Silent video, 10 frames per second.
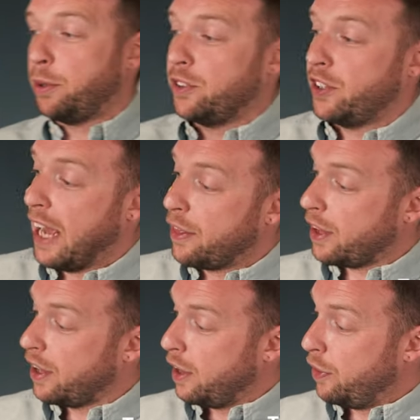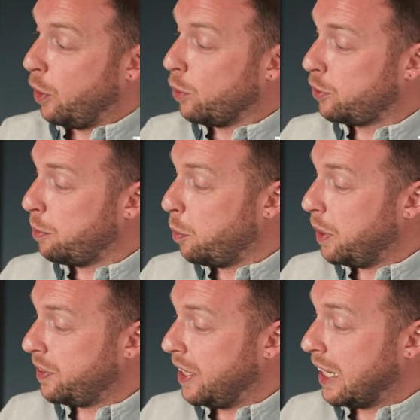put together, the Ultimate
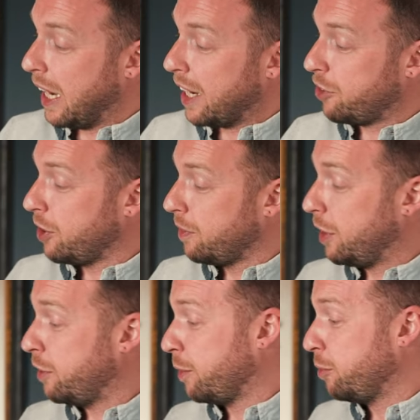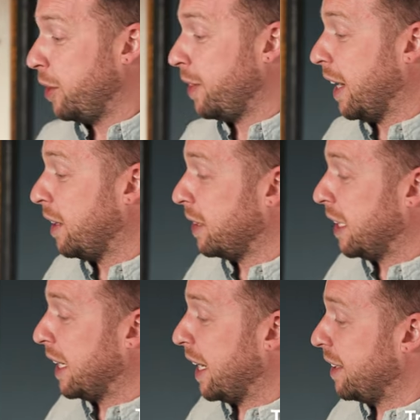Whiskey Collection, this is from
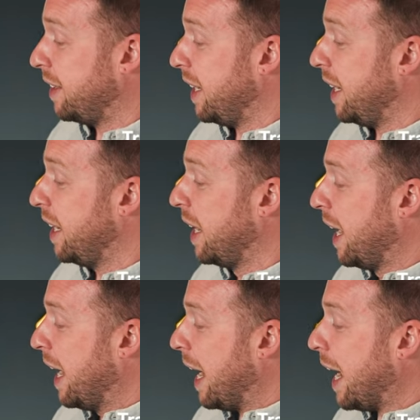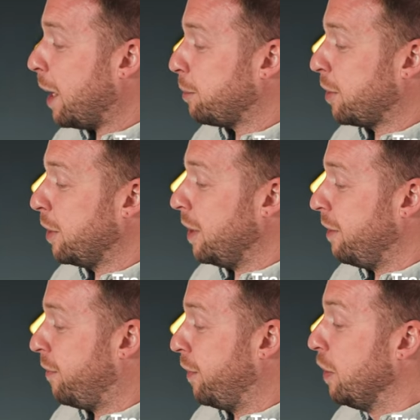2019, absolutely
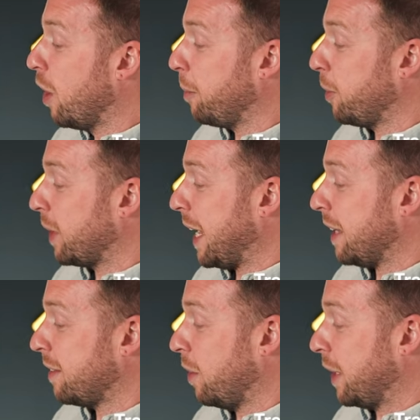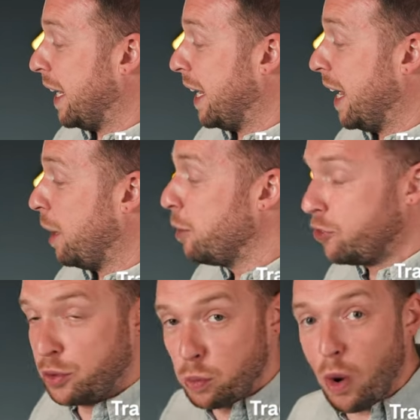phenomenal cataloguing here,
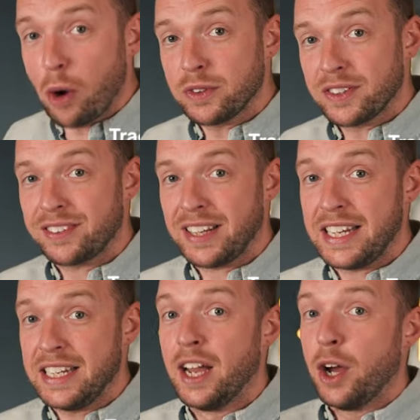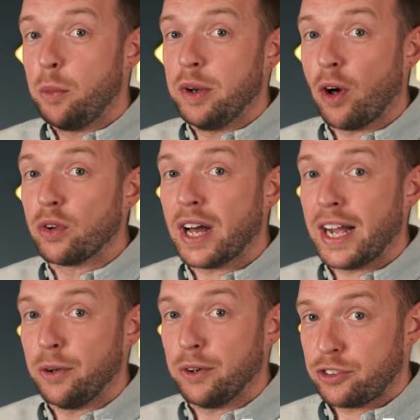which you won't see with
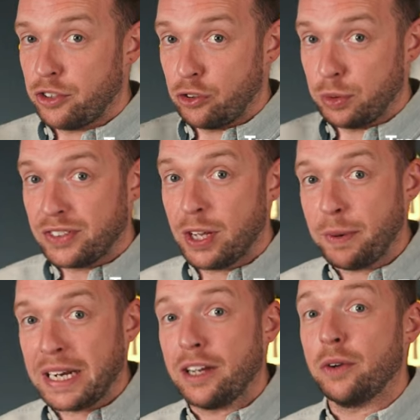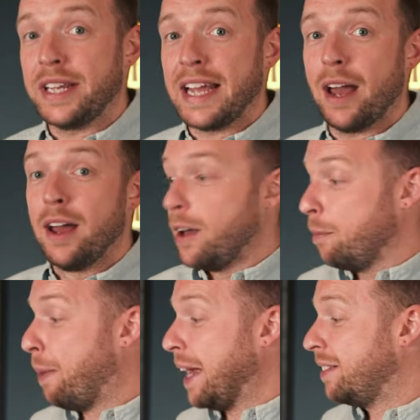online auctions. You will typically only get
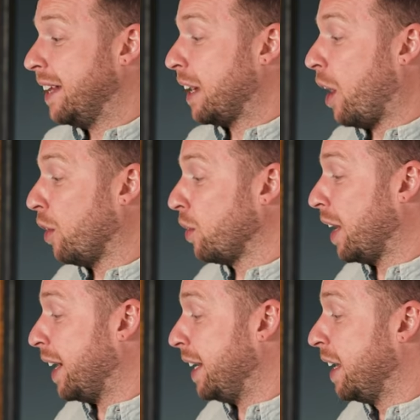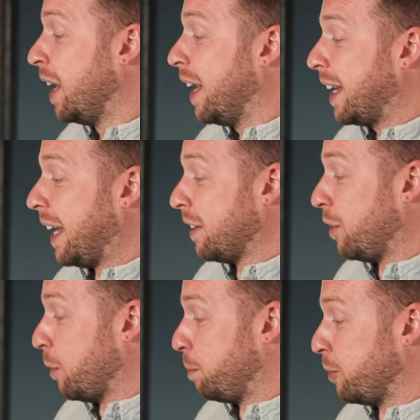basic online
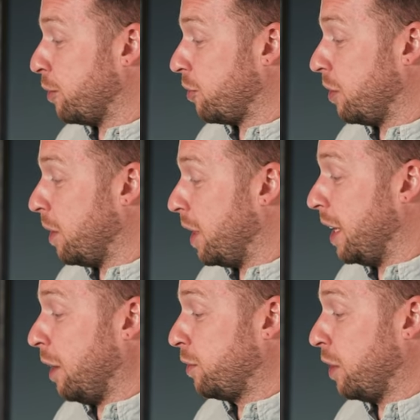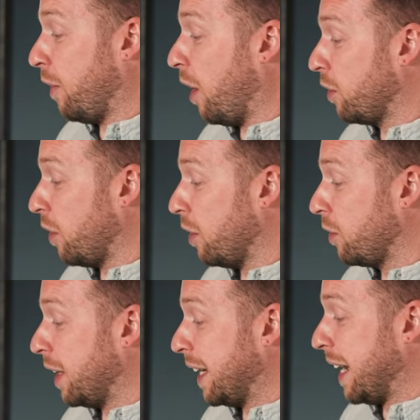catalog production, you know, sort of
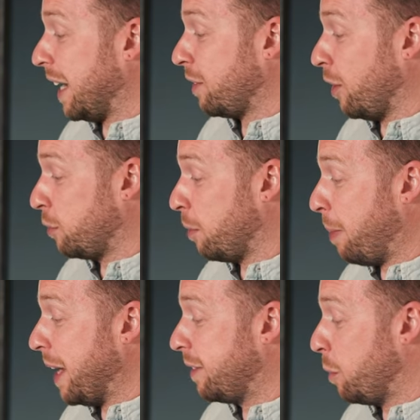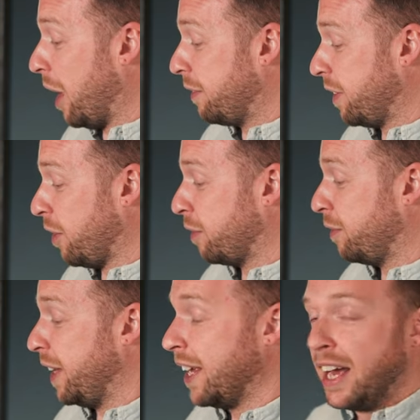online catalogs with basic right
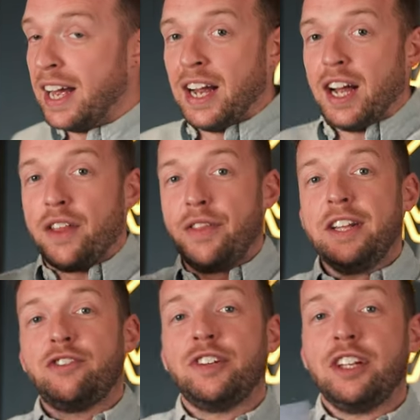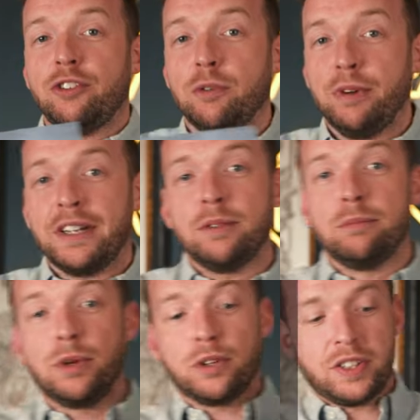photography. These traditional bricks and
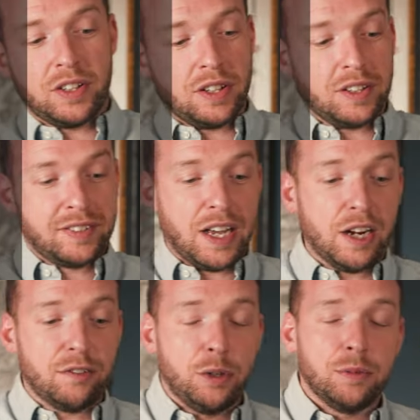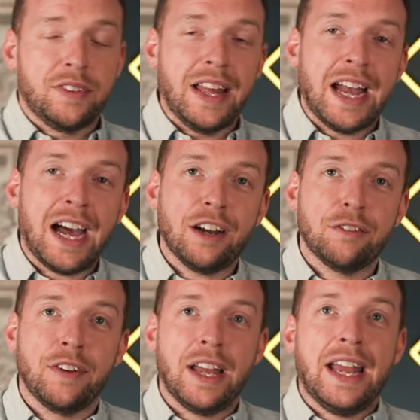mortar showrooms, they
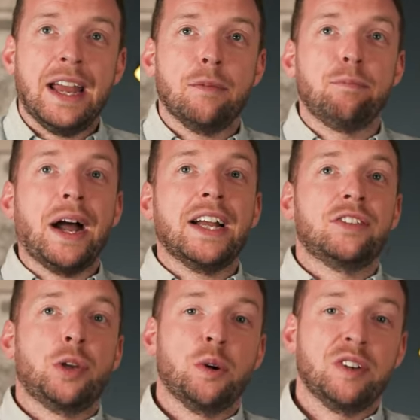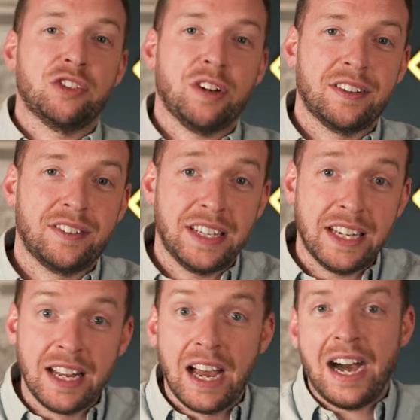have buyers who are interested
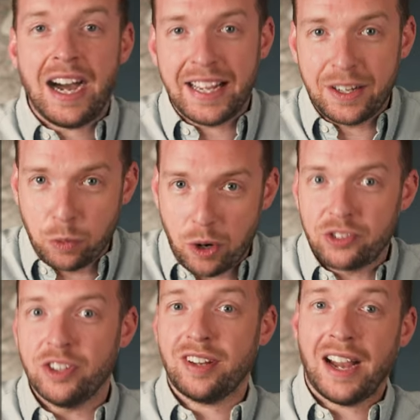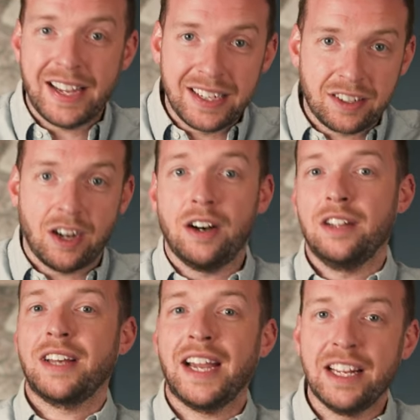in high-end watches, high-end
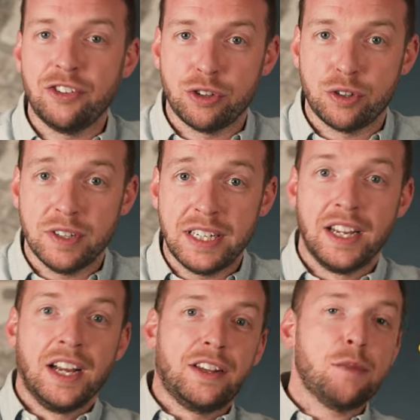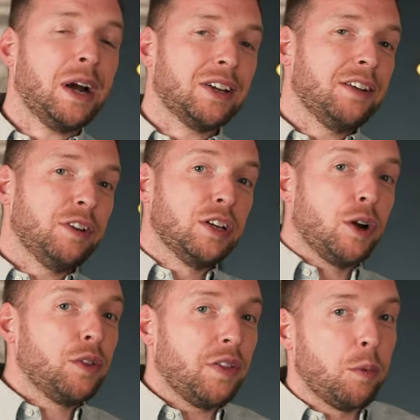cars, high-end jewelry. They might not even
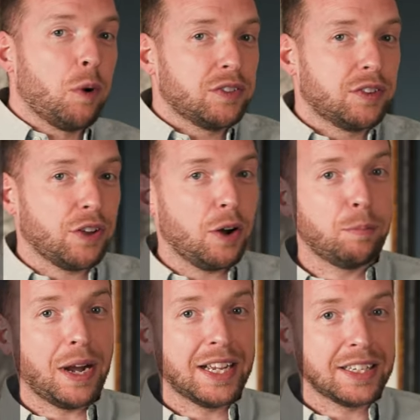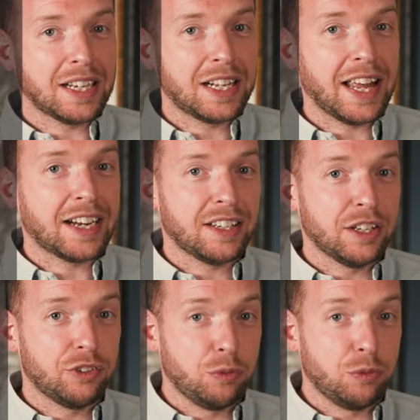know that they want to start buying and collecting